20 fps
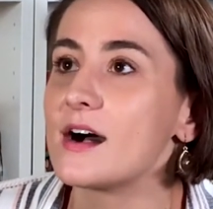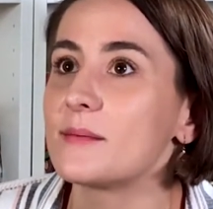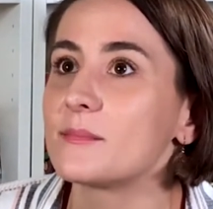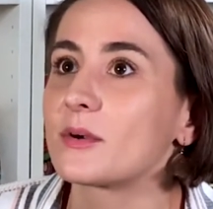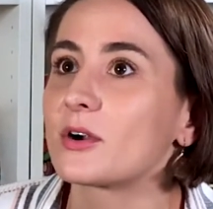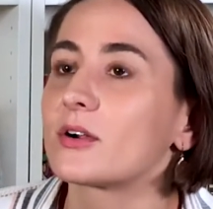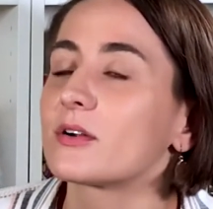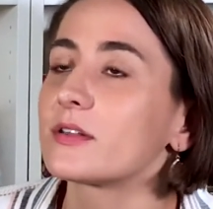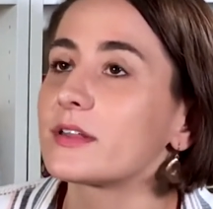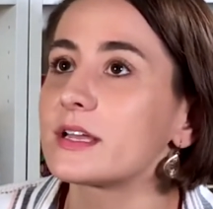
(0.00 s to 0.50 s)

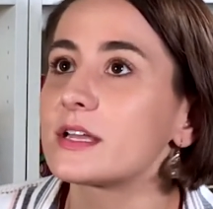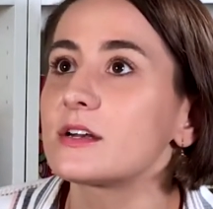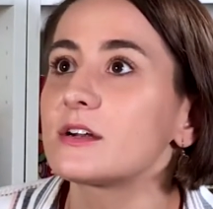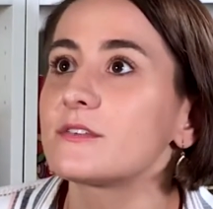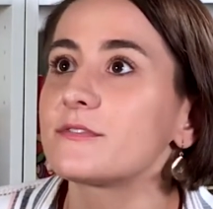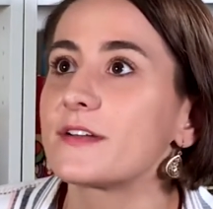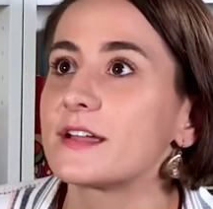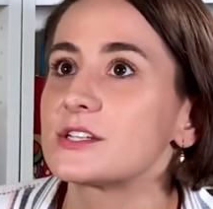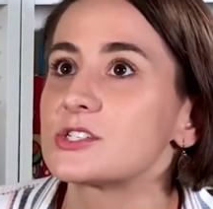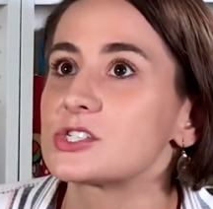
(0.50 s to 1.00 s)
Early
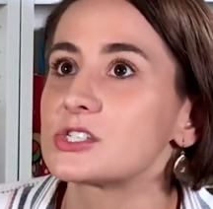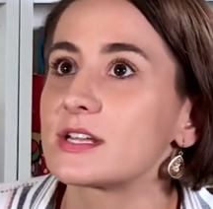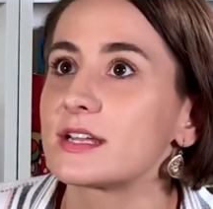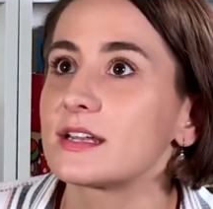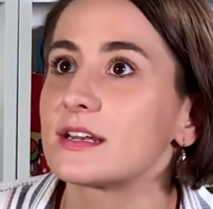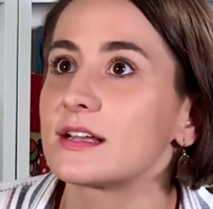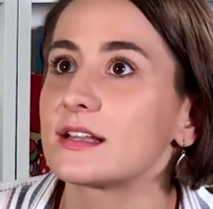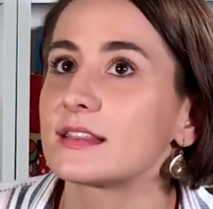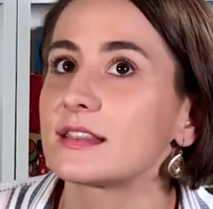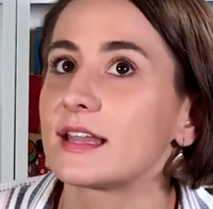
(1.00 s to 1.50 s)

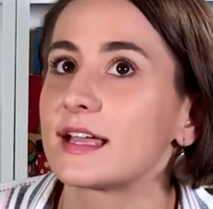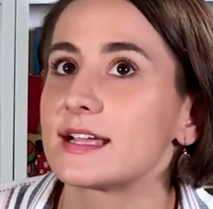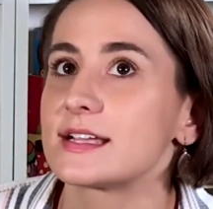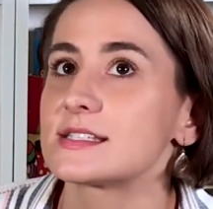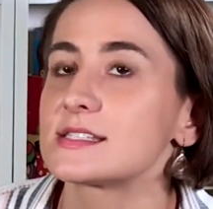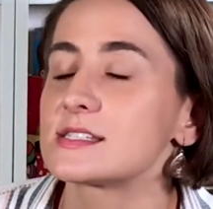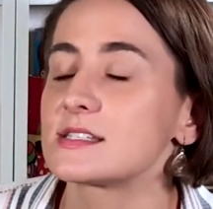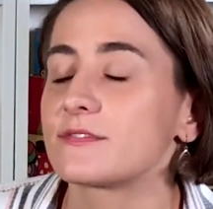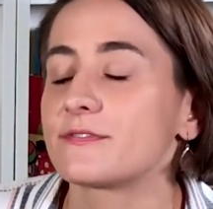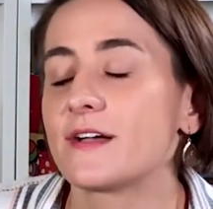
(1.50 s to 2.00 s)
intervention
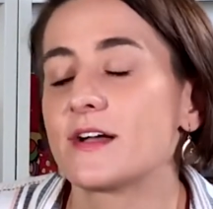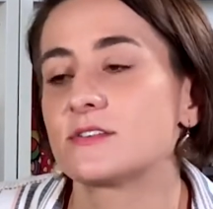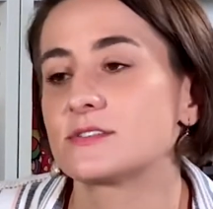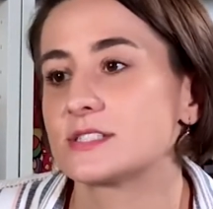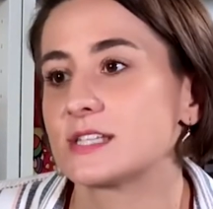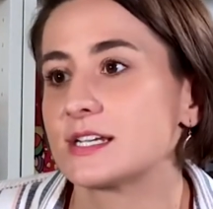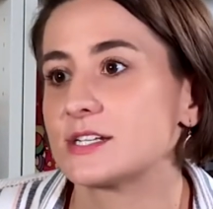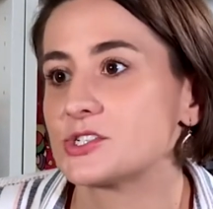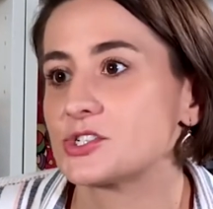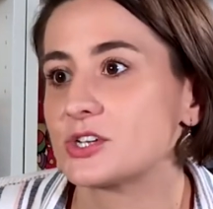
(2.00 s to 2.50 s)
lays the
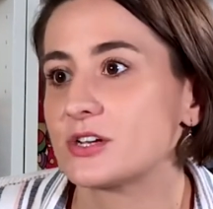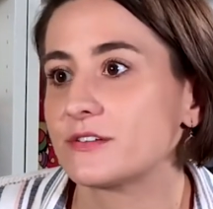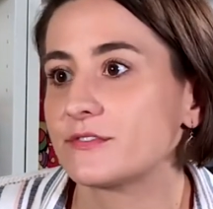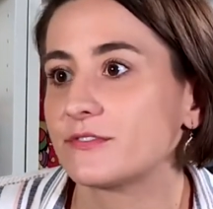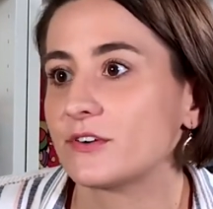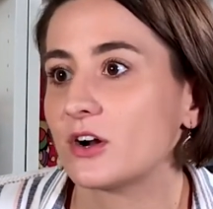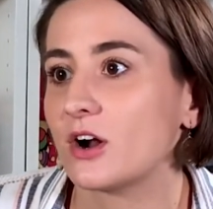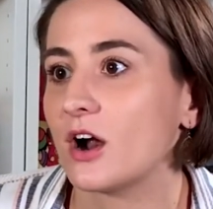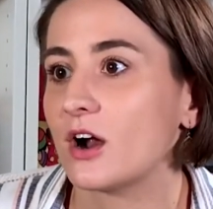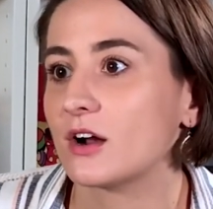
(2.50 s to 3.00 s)
foundation
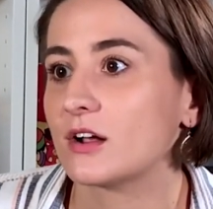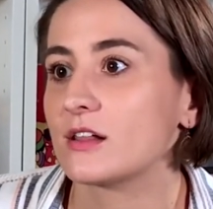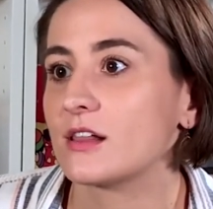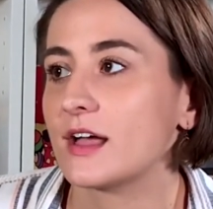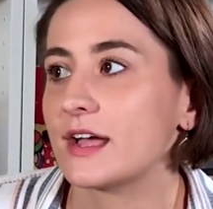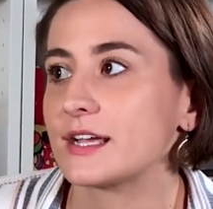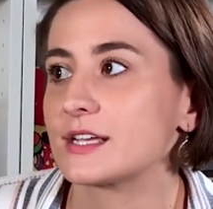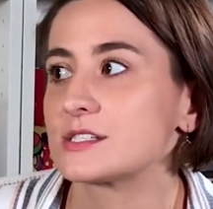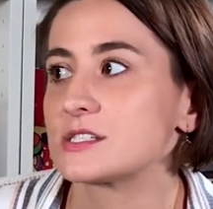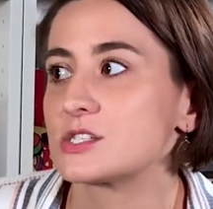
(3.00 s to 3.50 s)
for our
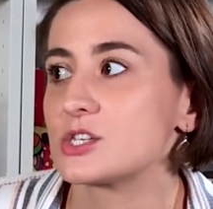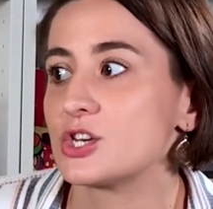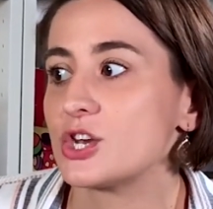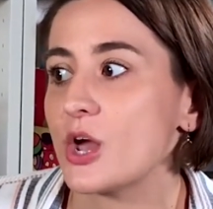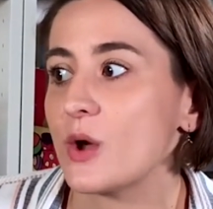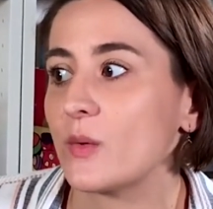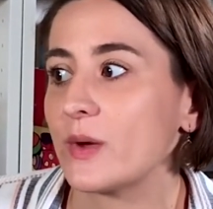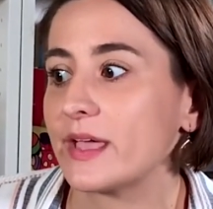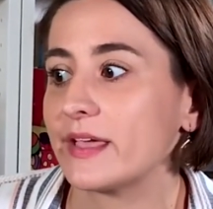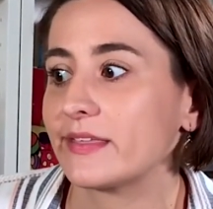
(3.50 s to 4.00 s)
clients
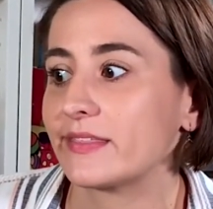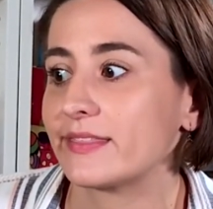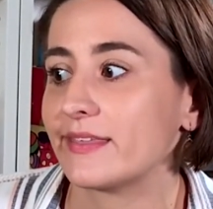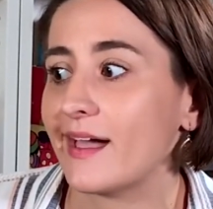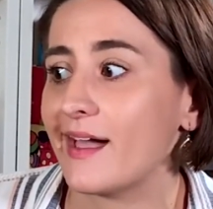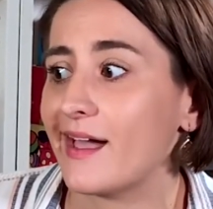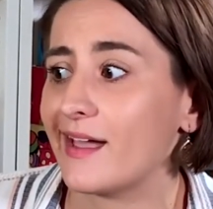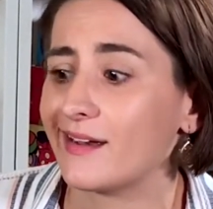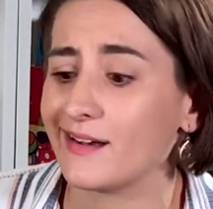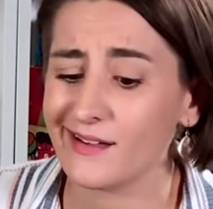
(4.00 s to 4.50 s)
knowing
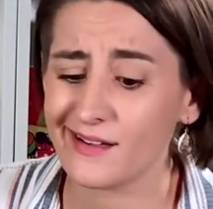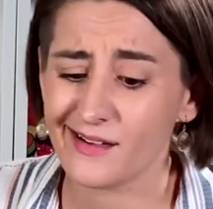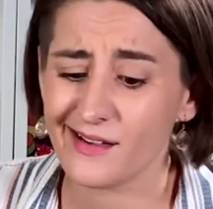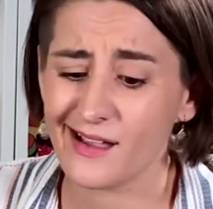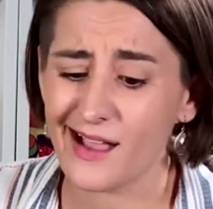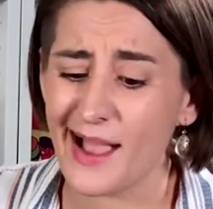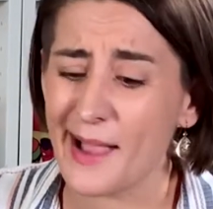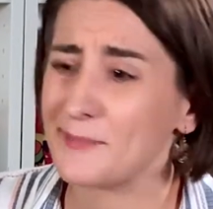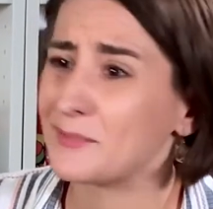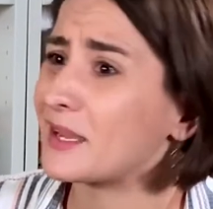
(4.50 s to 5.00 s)
that
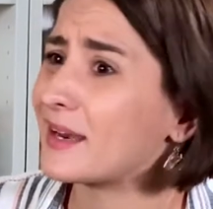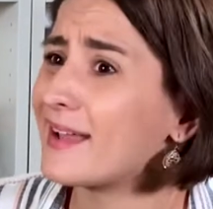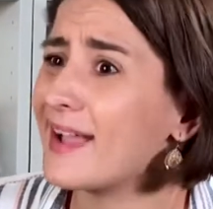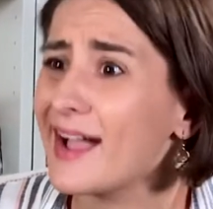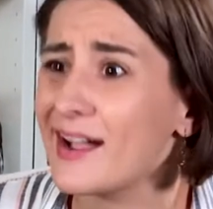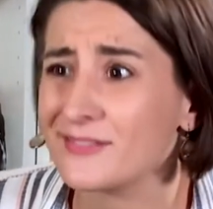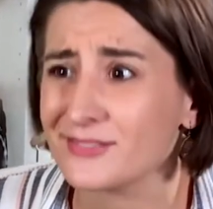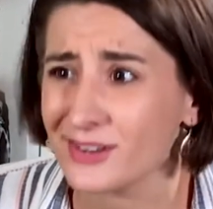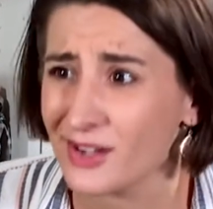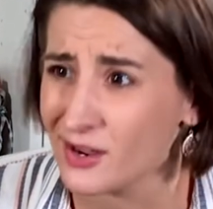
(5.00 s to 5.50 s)
I'm gonna
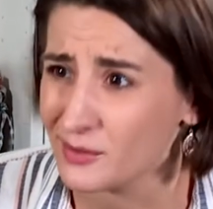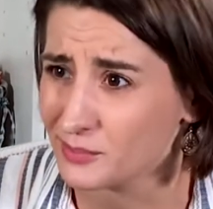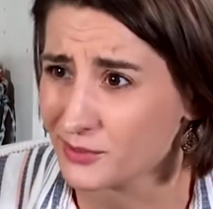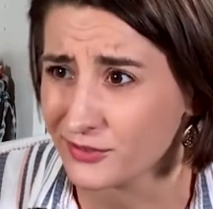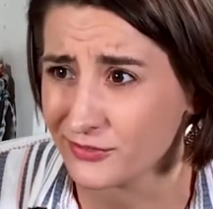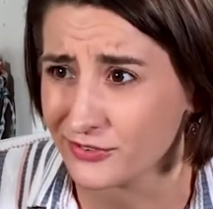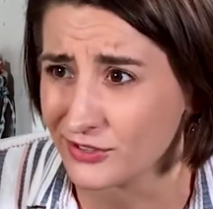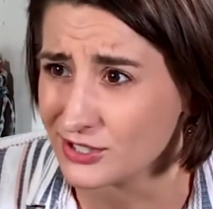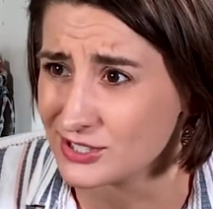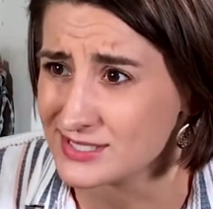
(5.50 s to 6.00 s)
have
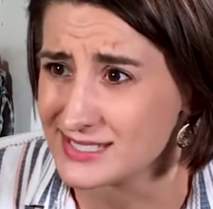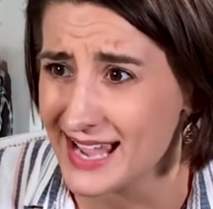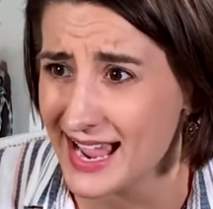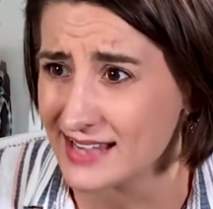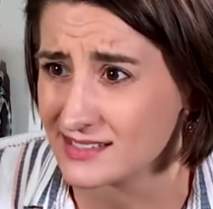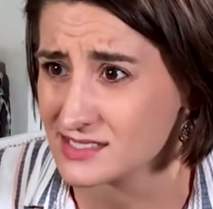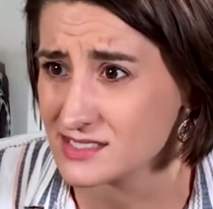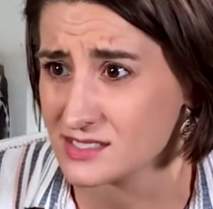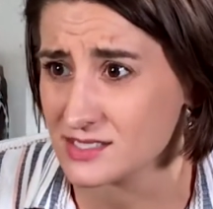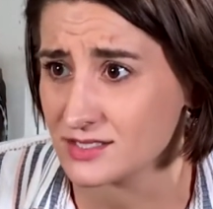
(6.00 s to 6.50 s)
non-preferred
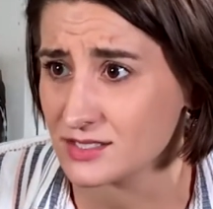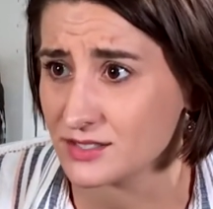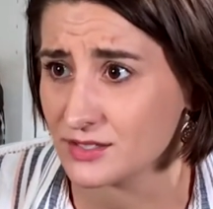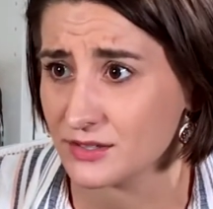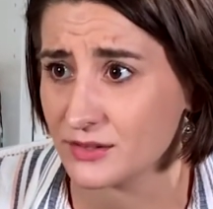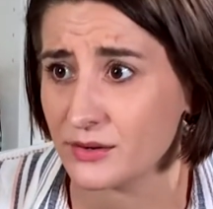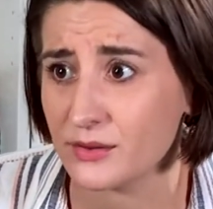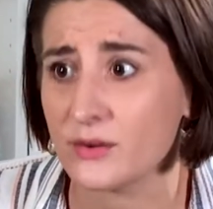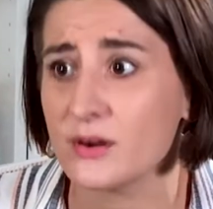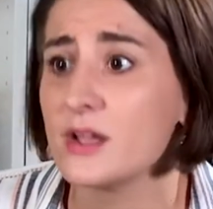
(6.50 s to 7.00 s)
tasks to do.
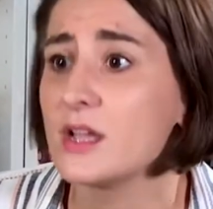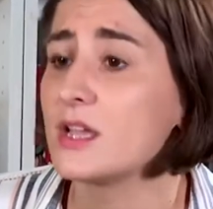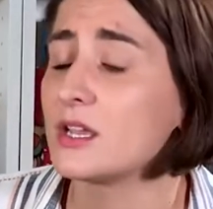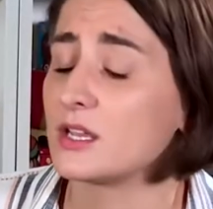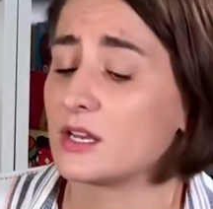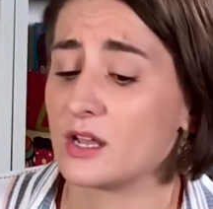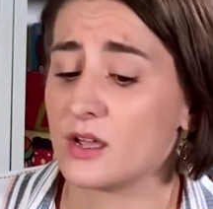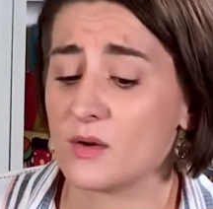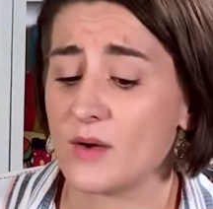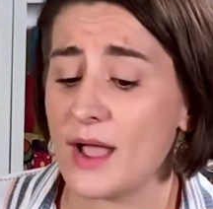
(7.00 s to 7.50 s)

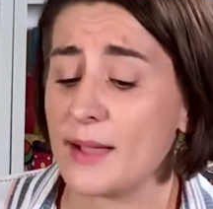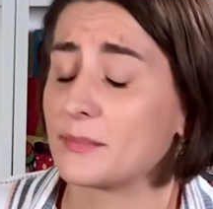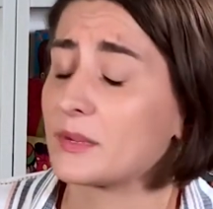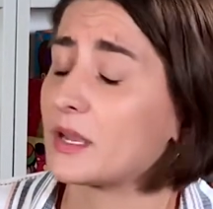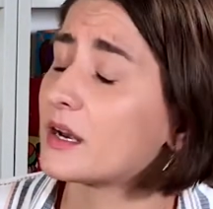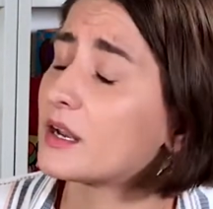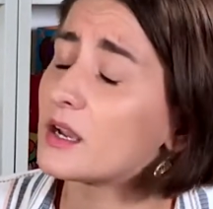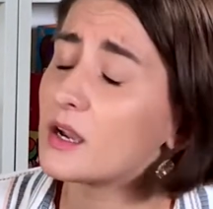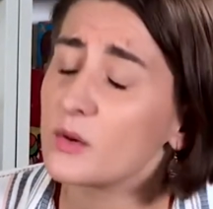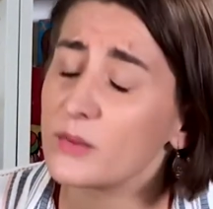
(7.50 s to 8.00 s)
You know, I'm
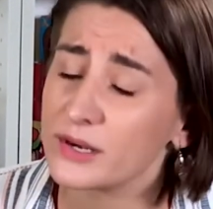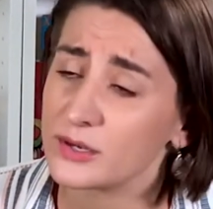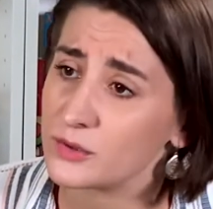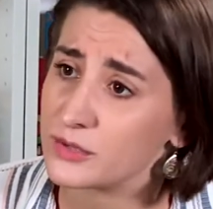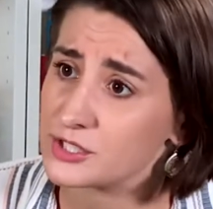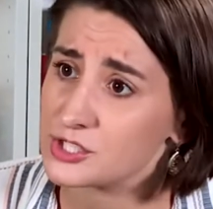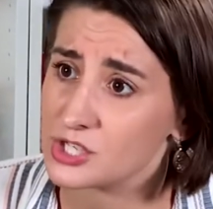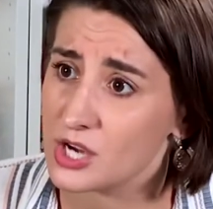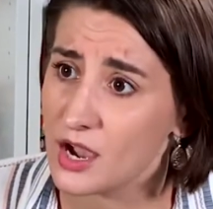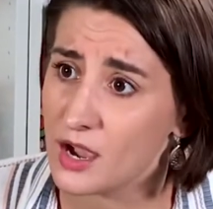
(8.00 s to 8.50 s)
gonna go into
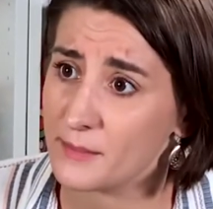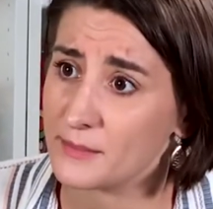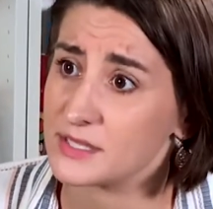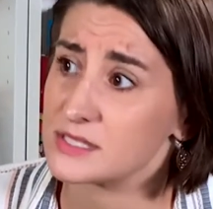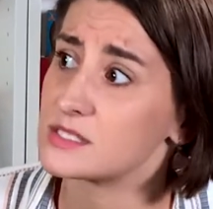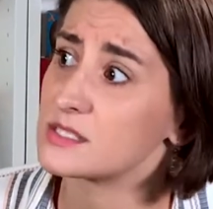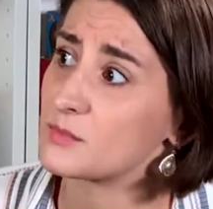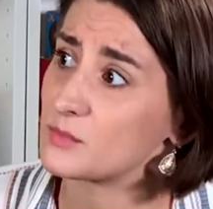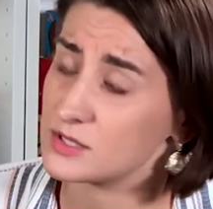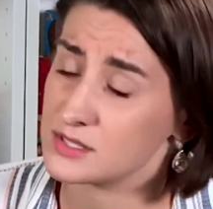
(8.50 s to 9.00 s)
a job
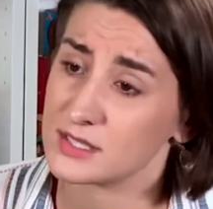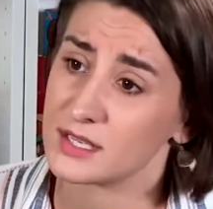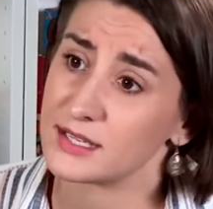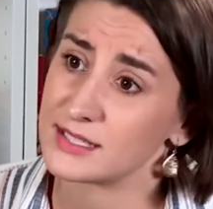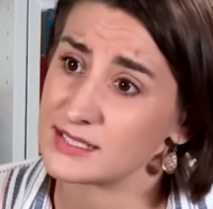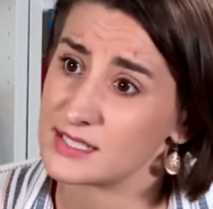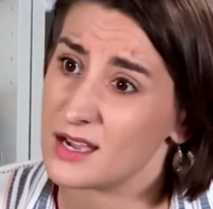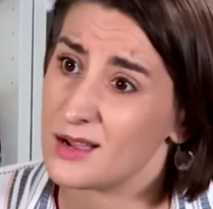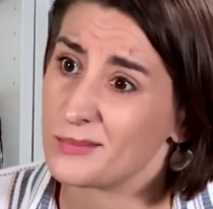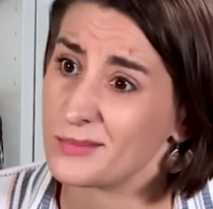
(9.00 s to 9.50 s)
and someone's
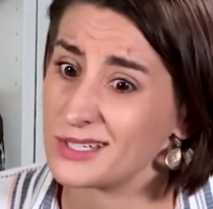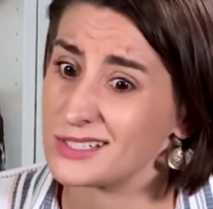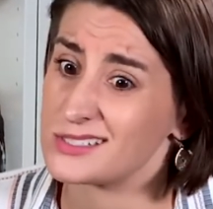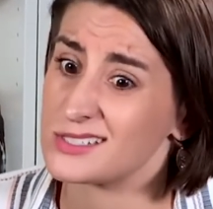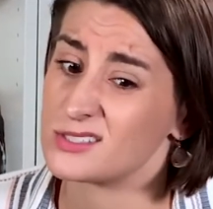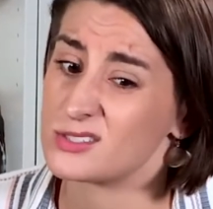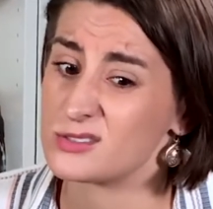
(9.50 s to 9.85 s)
gonna tell me to do